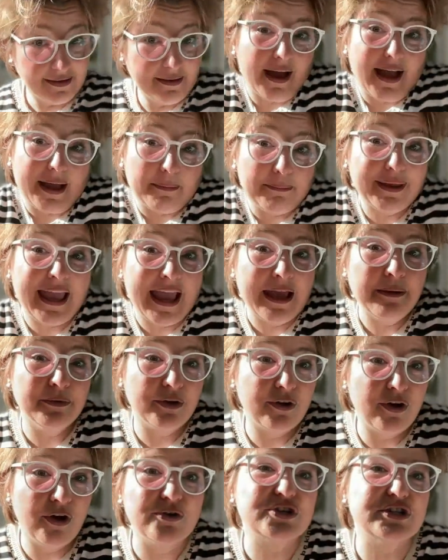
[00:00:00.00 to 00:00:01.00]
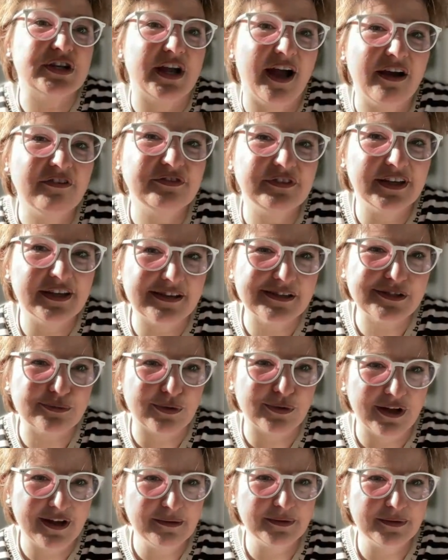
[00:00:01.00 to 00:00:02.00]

I became a coach after as well,